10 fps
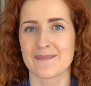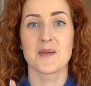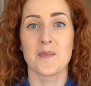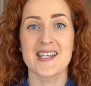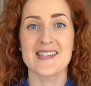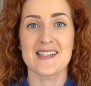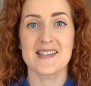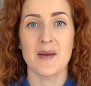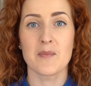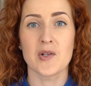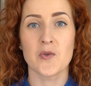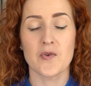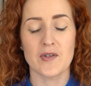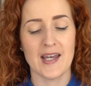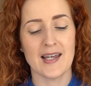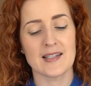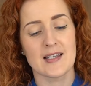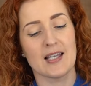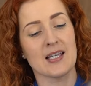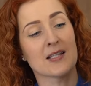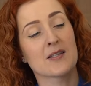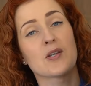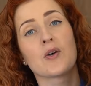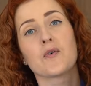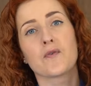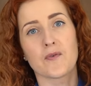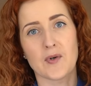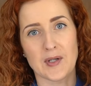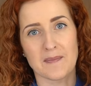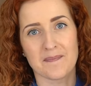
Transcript: The best example for that is fur.